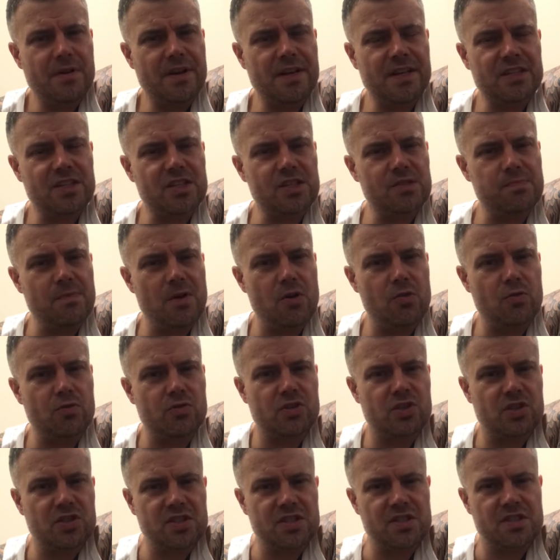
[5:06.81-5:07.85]
that smoke
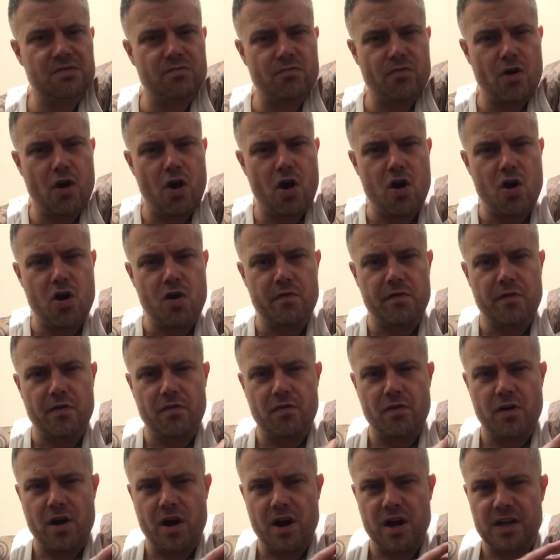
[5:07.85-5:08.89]
just
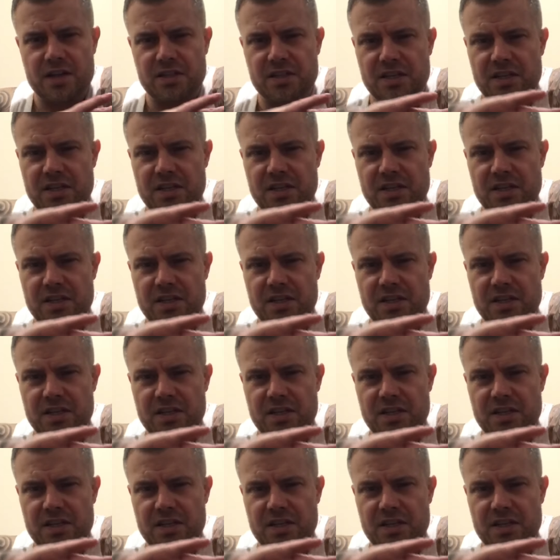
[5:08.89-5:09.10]
overrides,